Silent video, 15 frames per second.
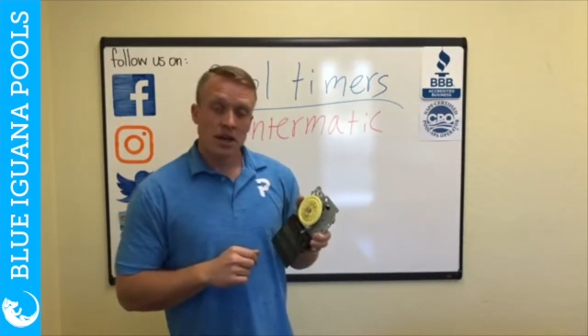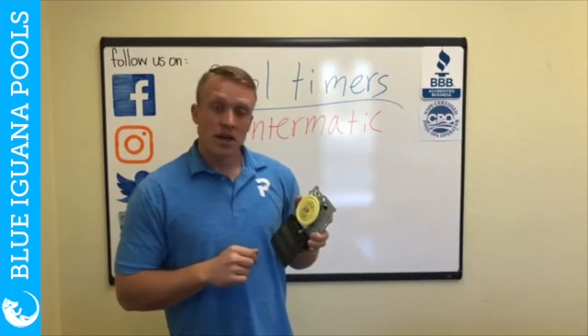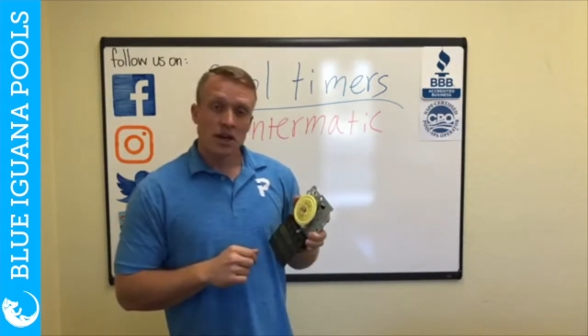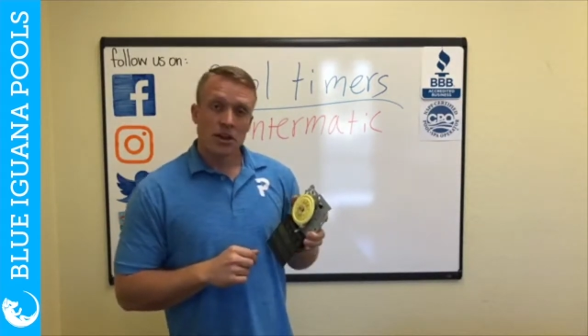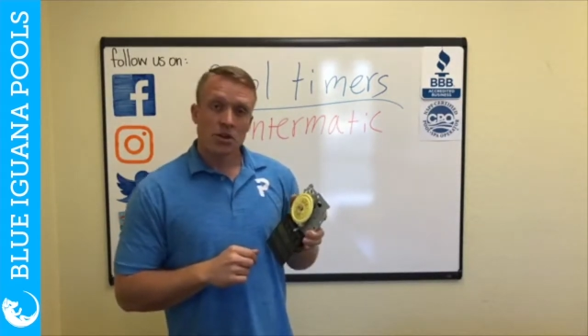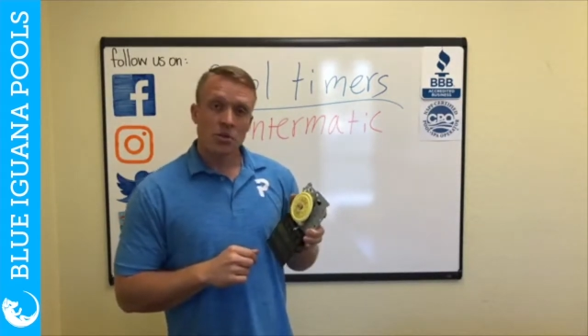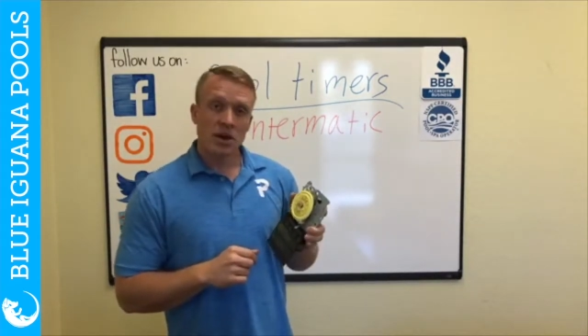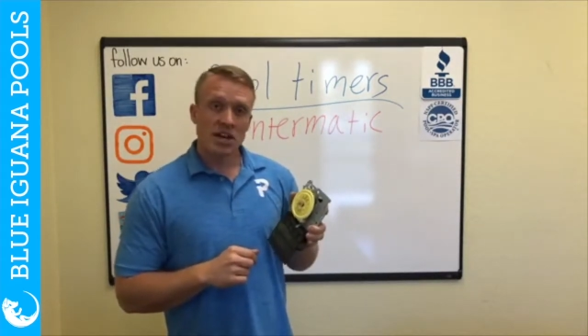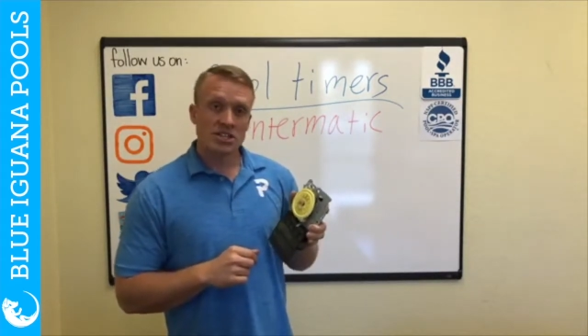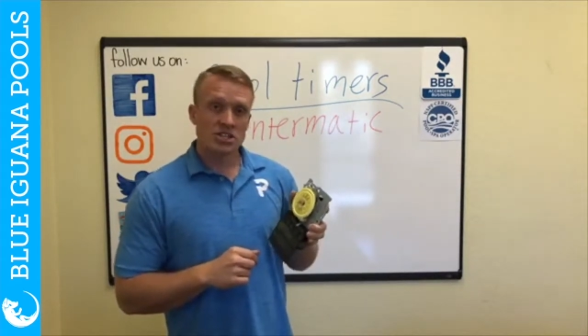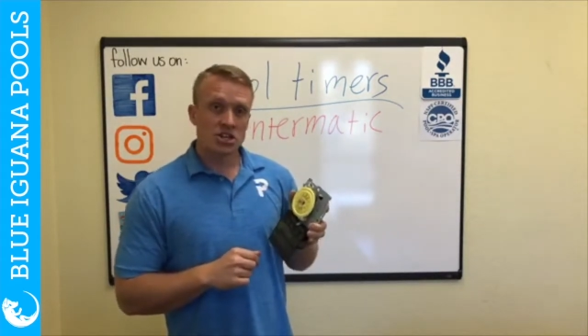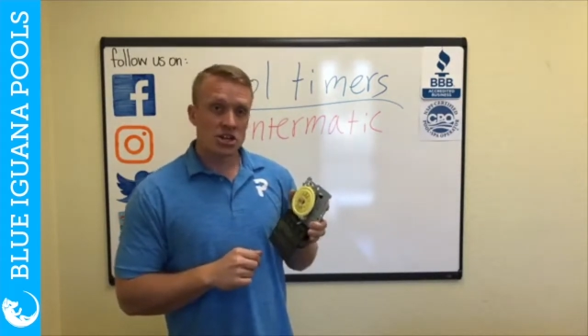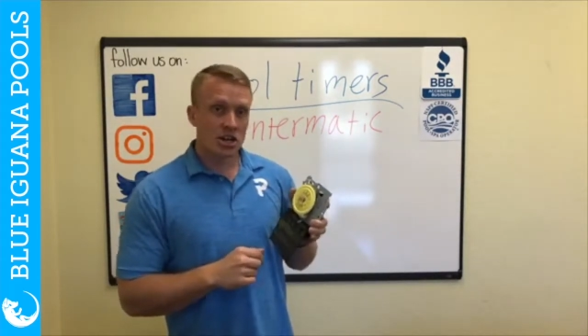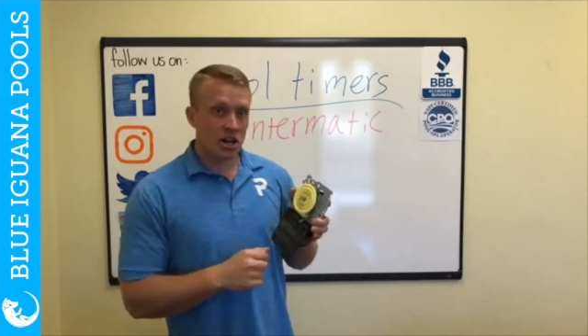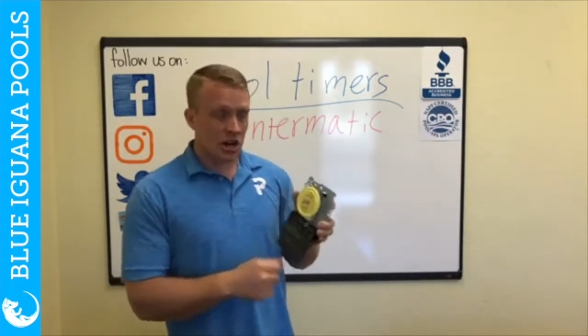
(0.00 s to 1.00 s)
The way you turn
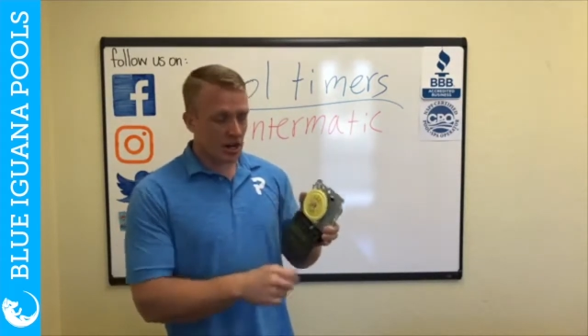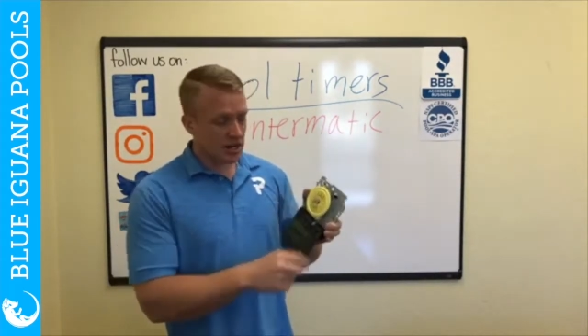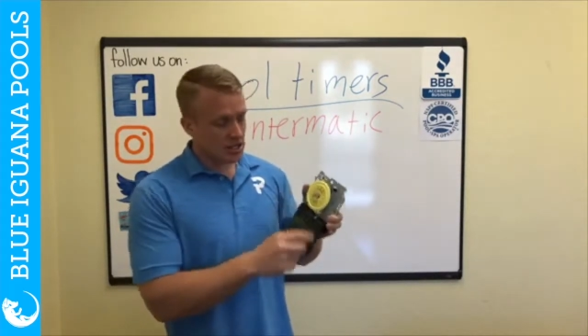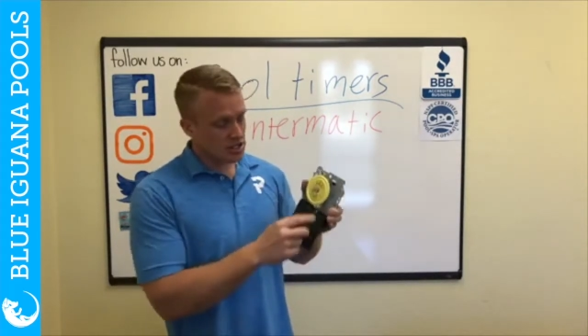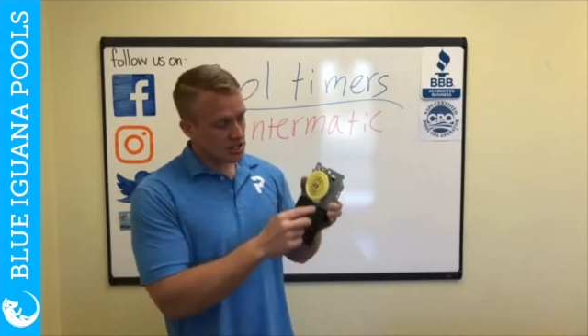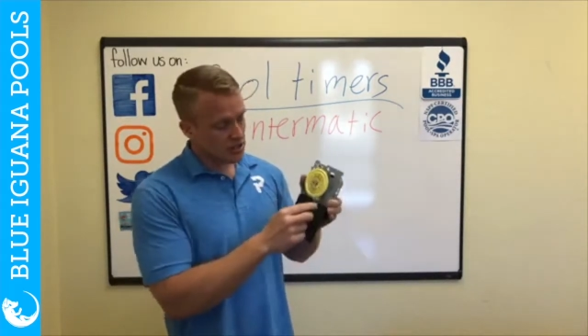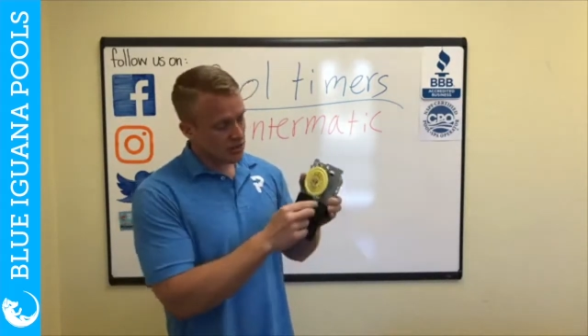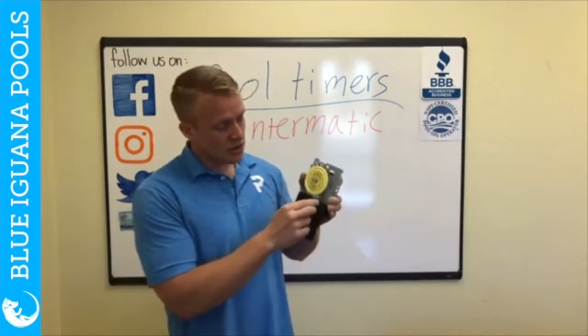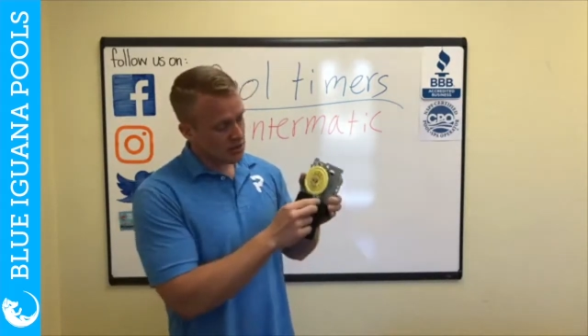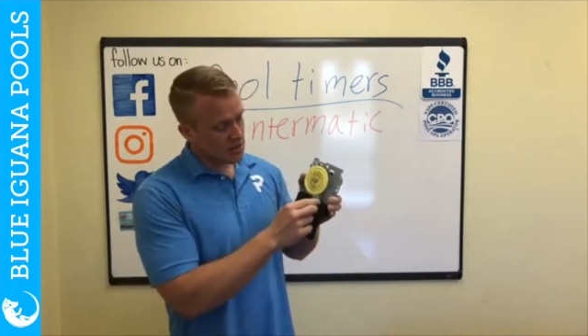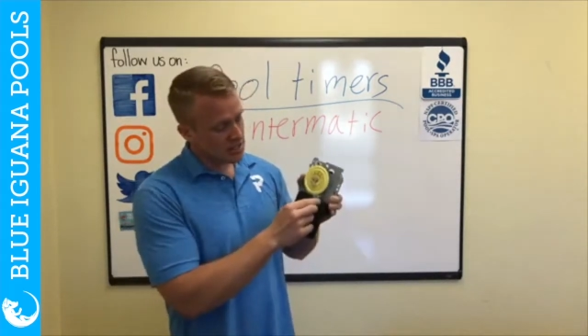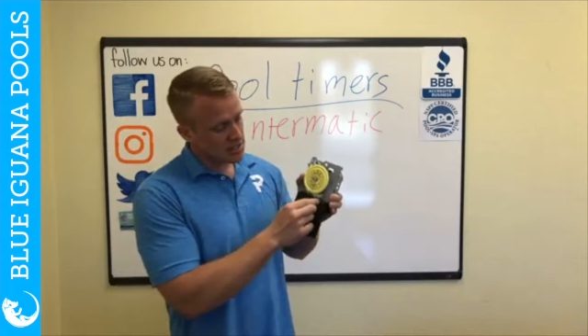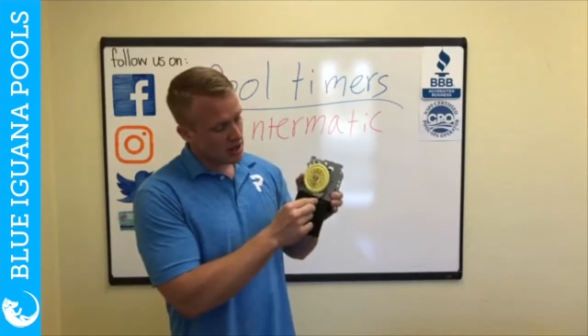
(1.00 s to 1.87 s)
it on is just from this